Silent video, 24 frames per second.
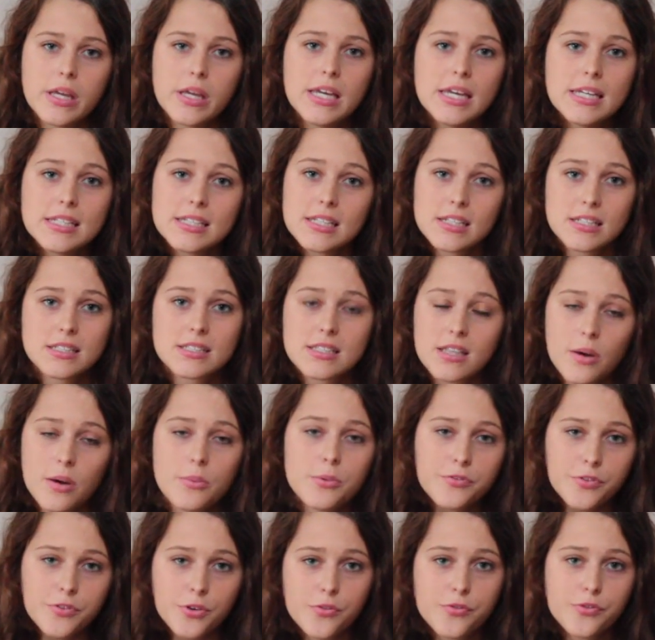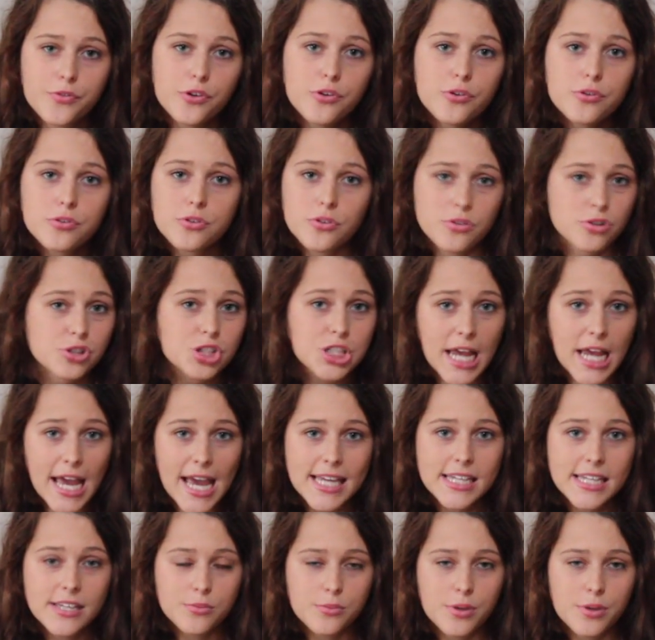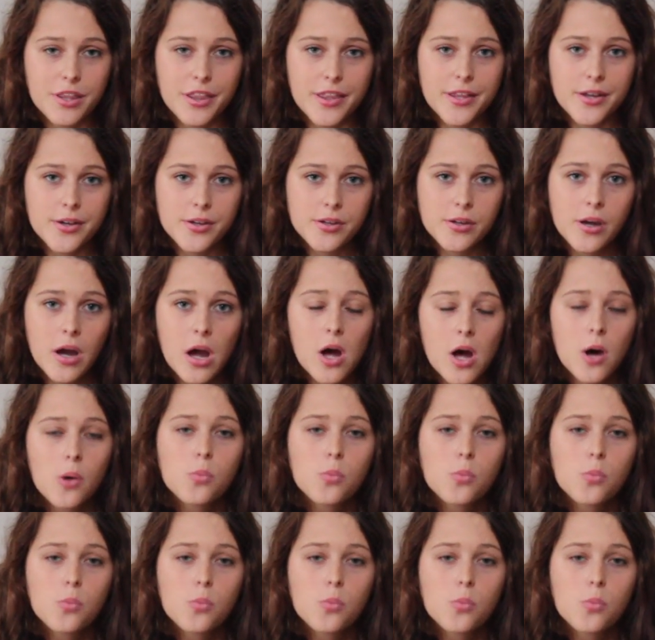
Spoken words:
eaten some of your food or shared it with you.